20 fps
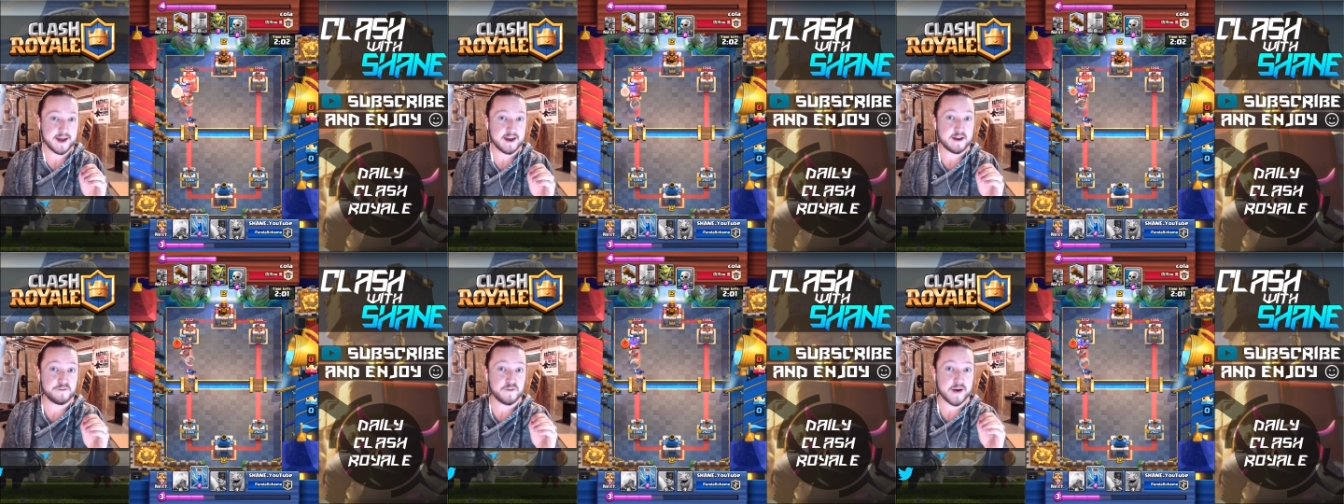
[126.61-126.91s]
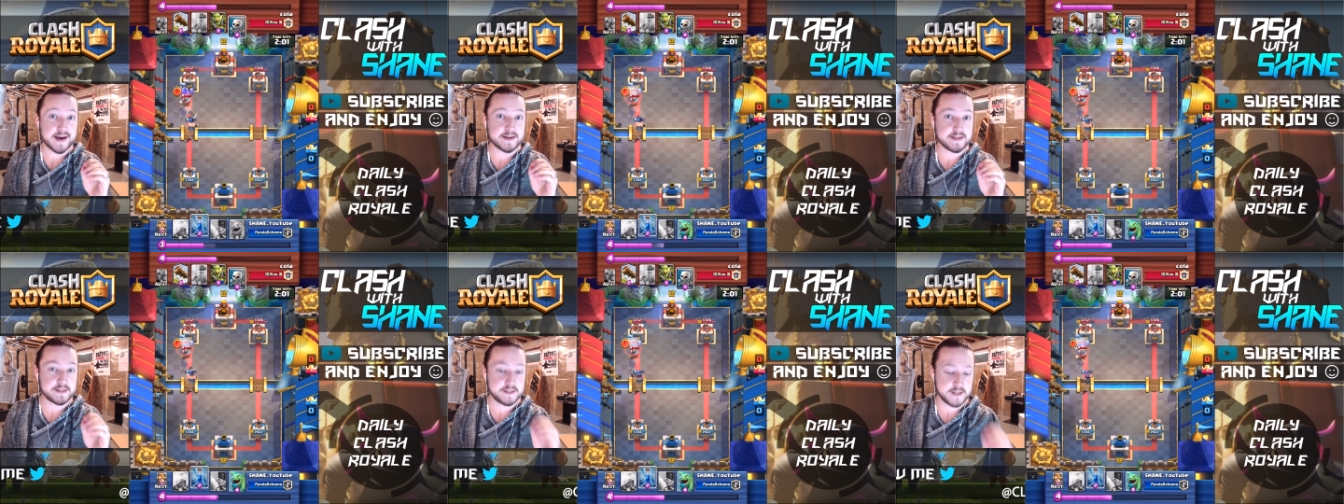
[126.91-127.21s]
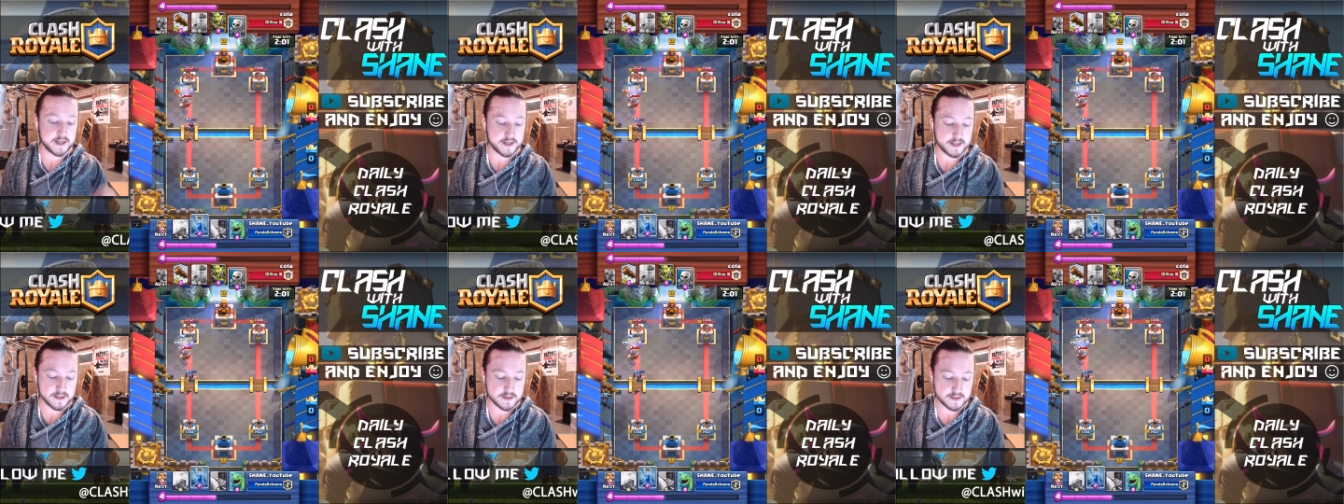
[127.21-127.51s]
If I
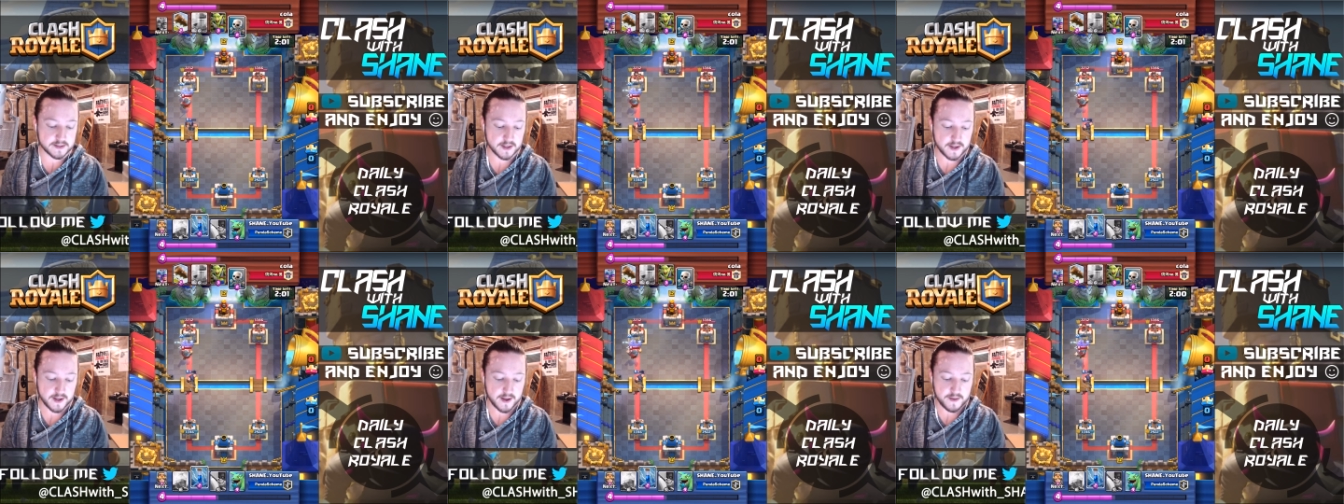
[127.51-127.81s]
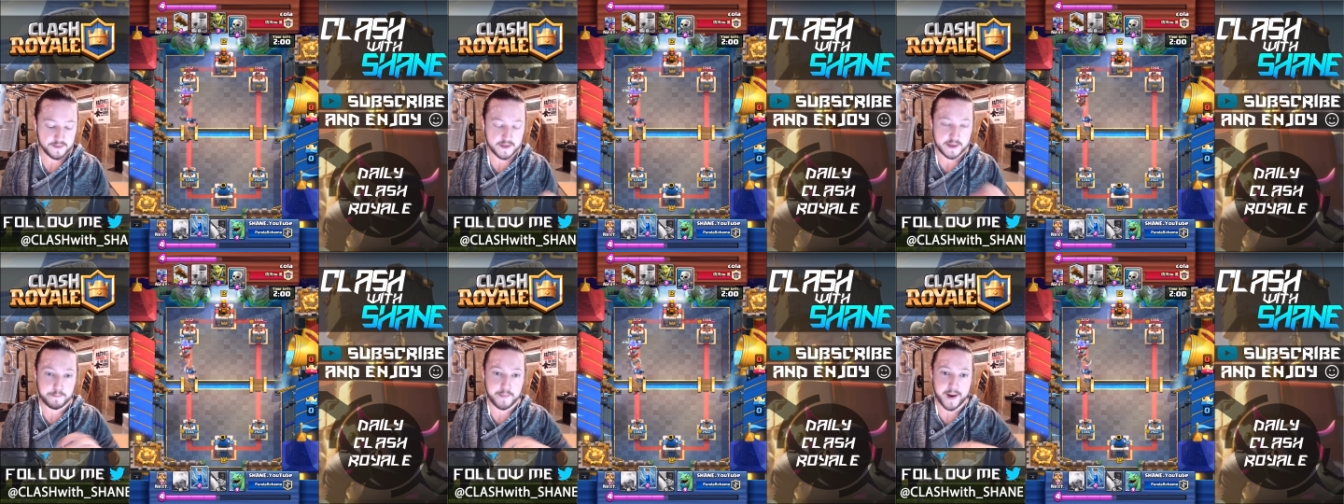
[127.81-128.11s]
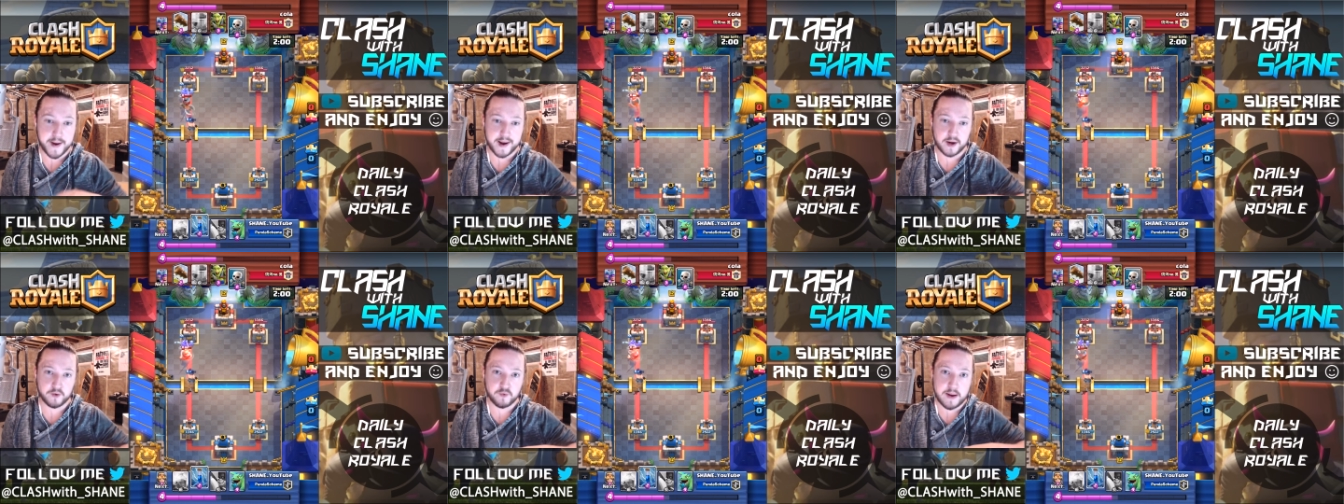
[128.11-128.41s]
didn't,
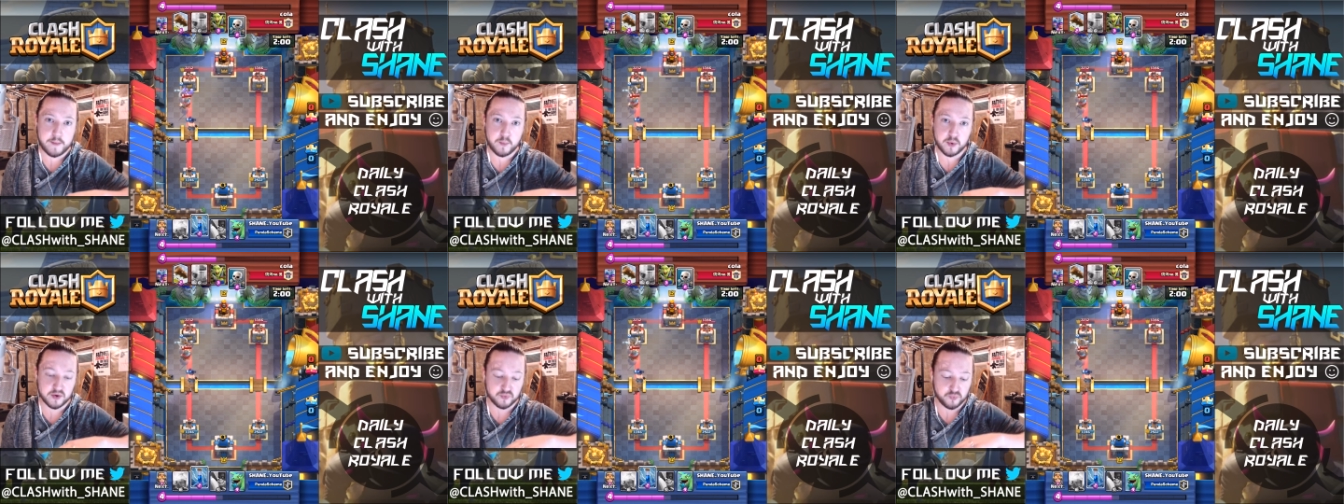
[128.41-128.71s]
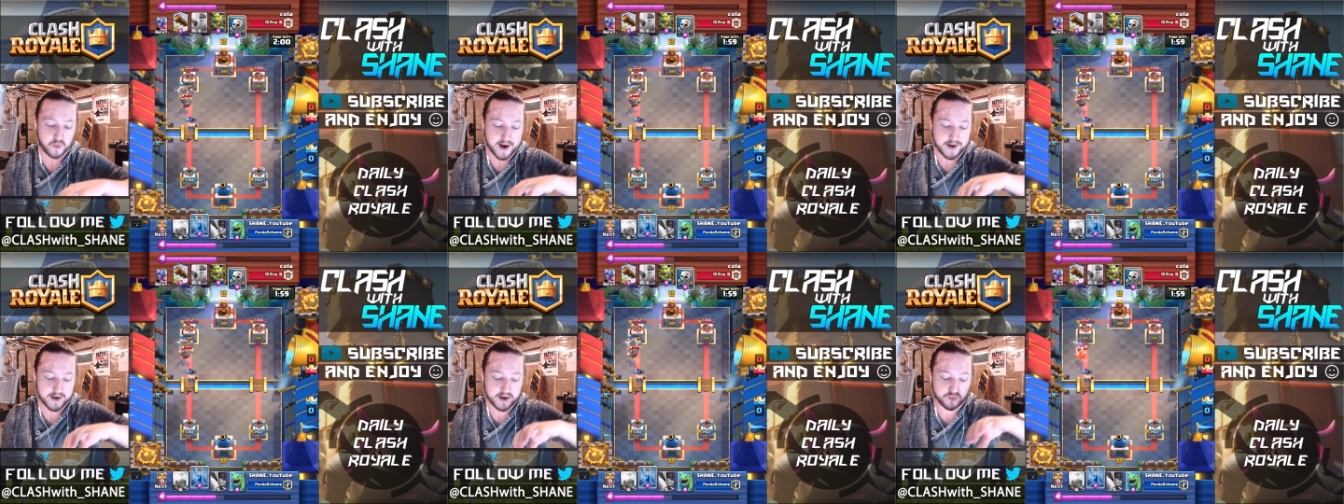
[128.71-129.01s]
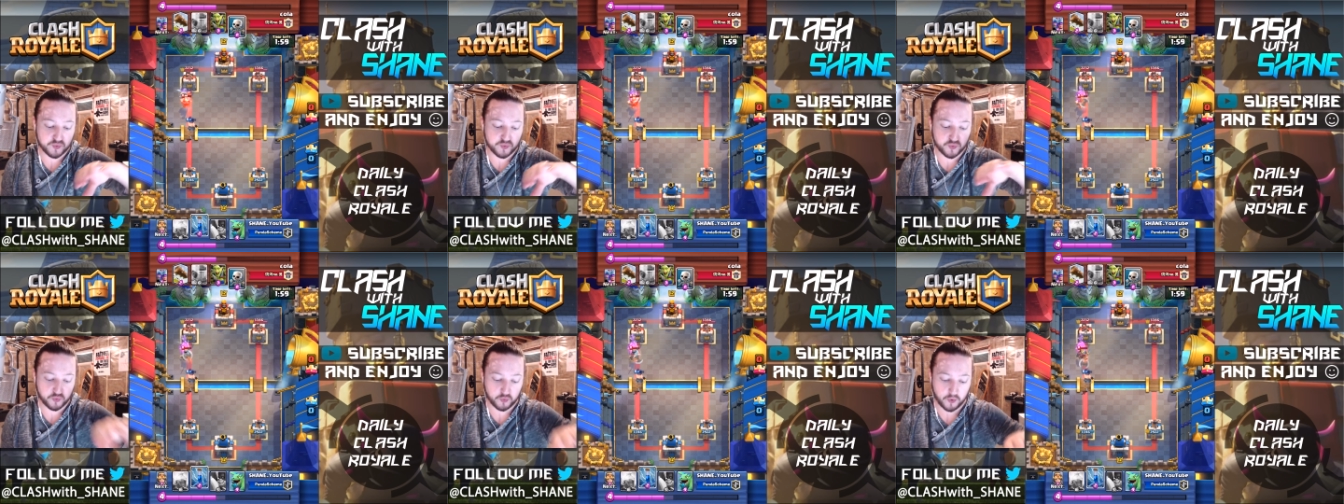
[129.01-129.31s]
the Battle Ram would have
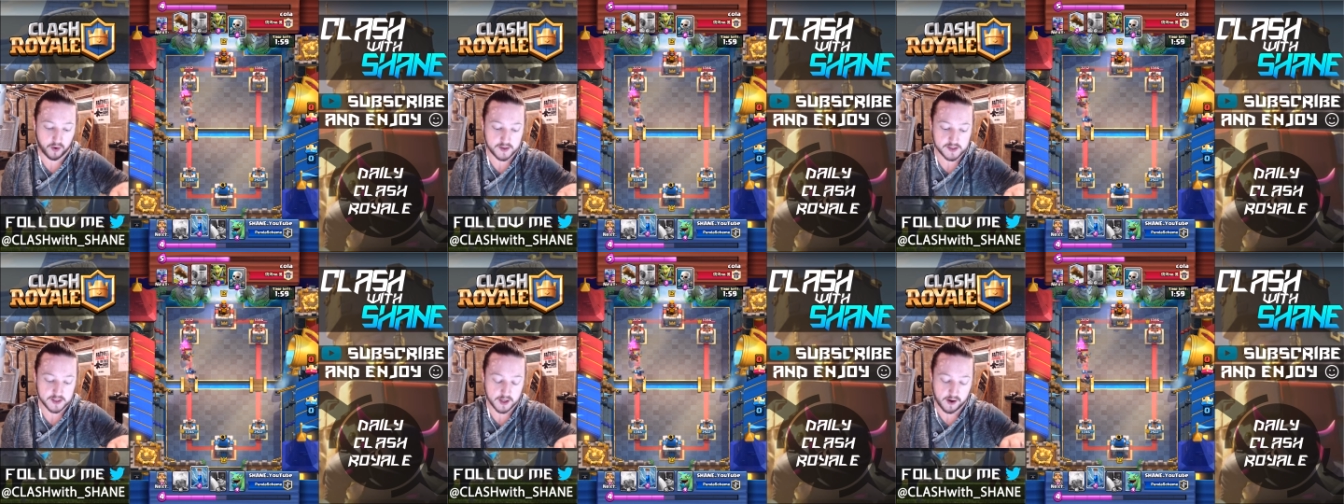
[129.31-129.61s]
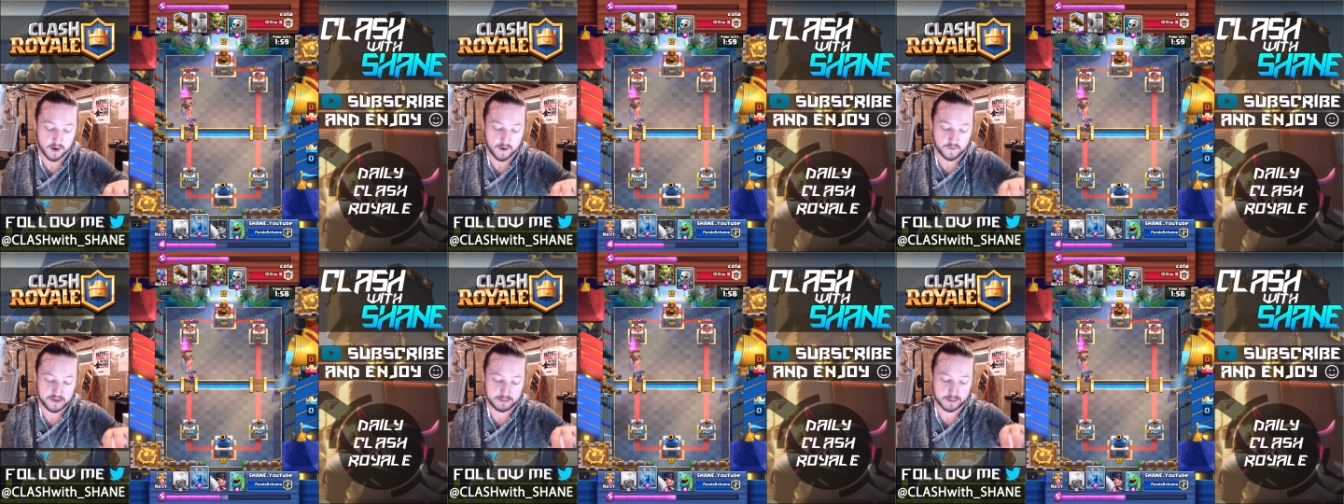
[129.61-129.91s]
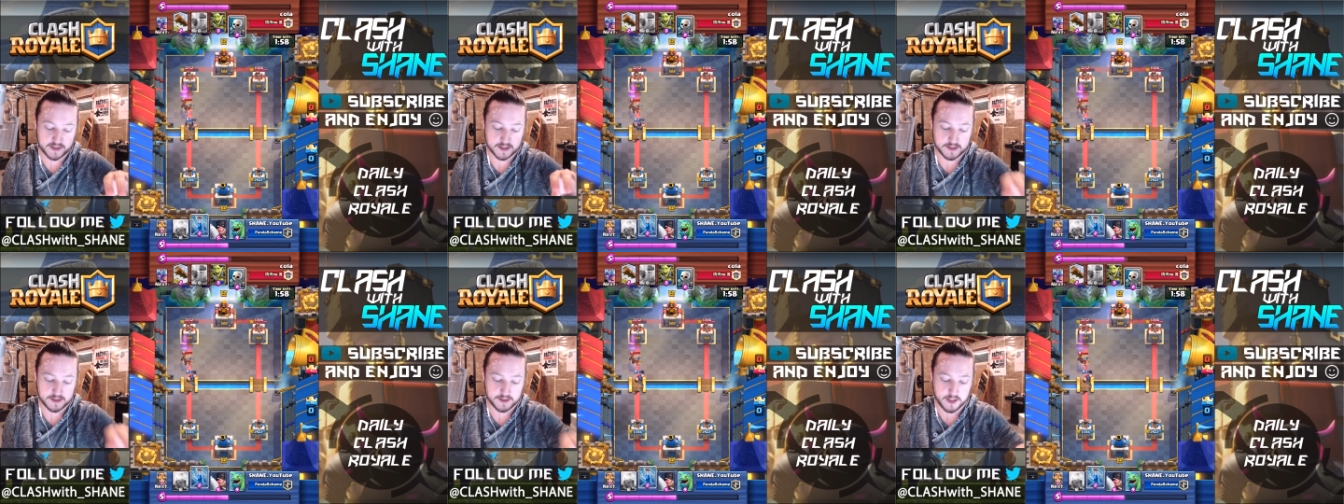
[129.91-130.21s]
ran in front
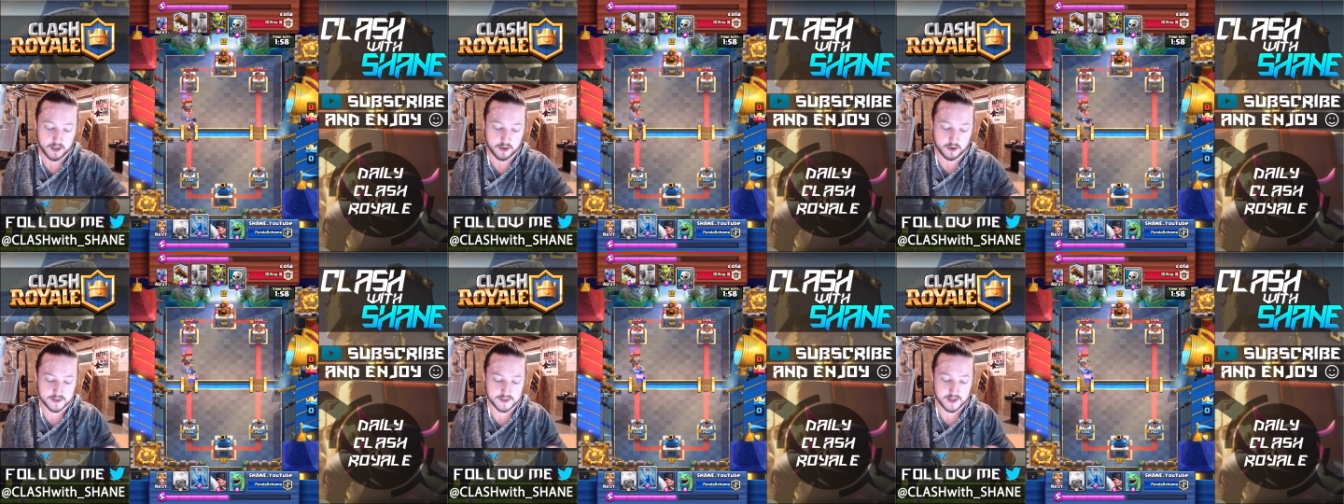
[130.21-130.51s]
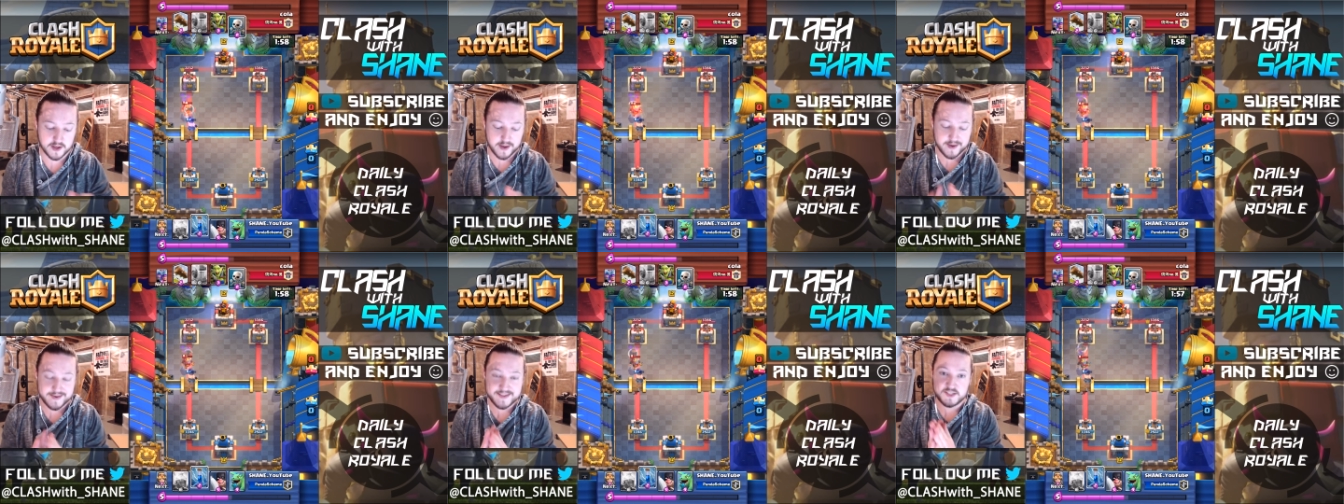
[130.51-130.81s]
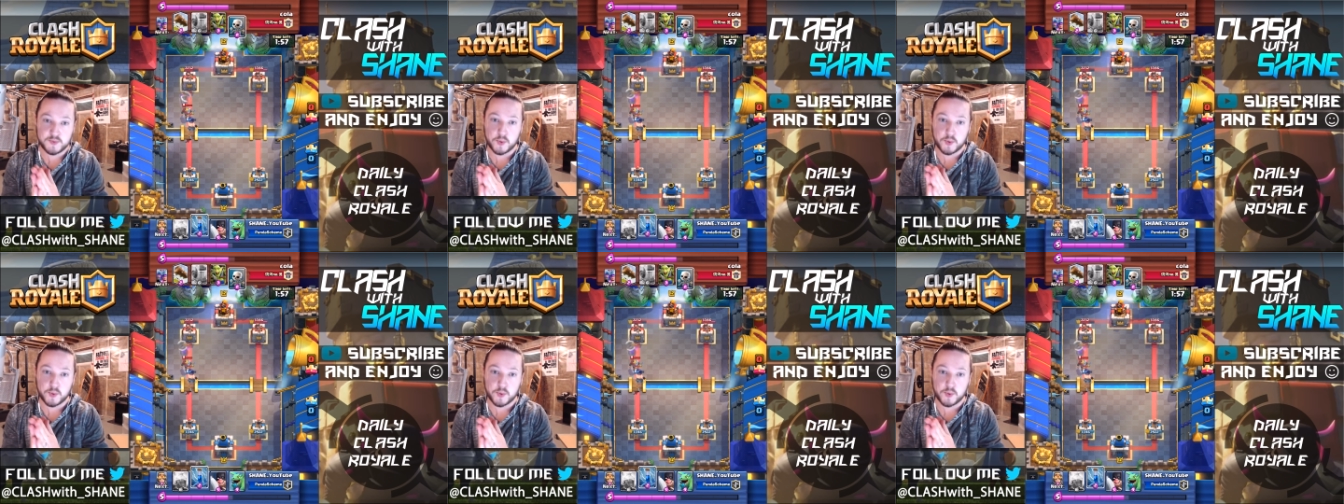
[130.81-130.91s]
of the Musketeers,